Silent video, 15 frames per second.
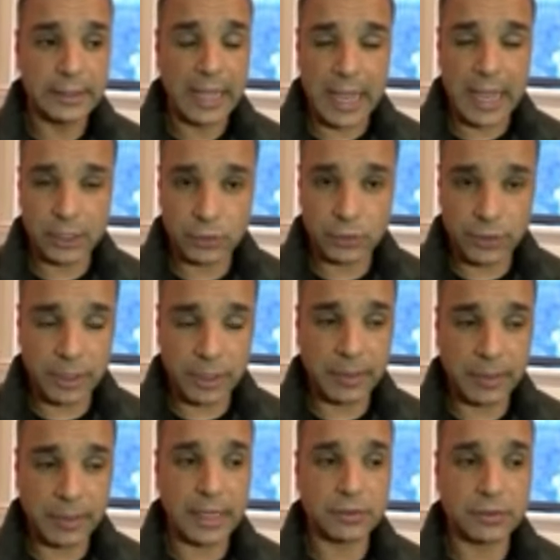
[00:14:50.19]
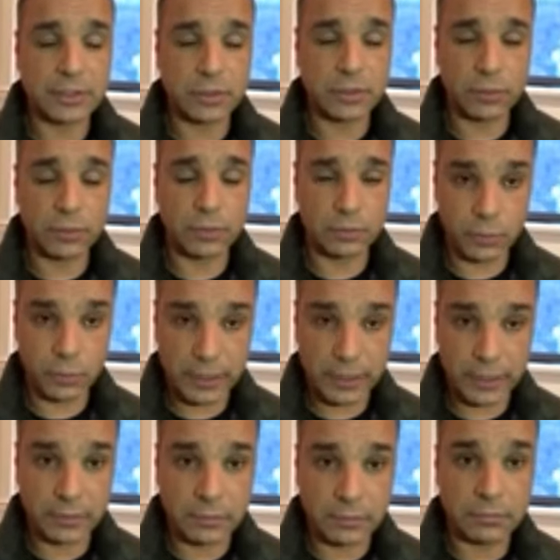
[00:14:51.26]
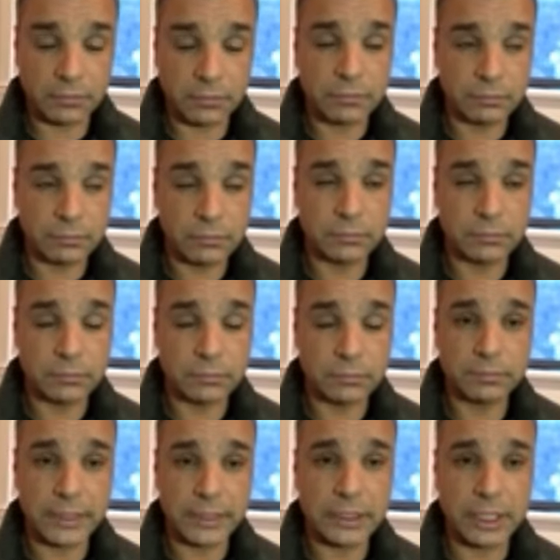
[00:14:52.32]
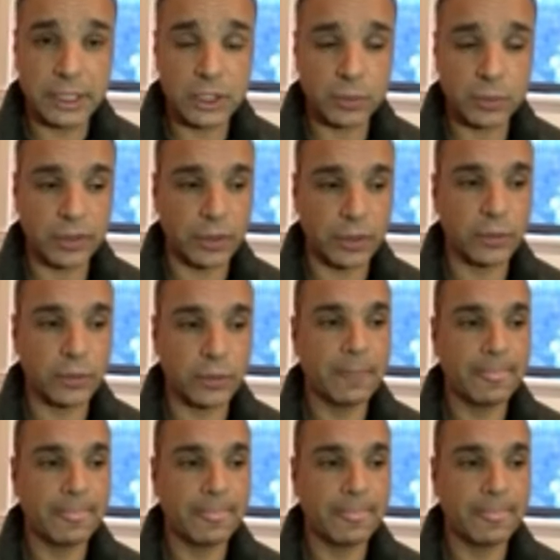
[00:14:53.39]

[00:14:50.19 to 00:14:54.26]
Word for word: add your email address so we can be in touch with you.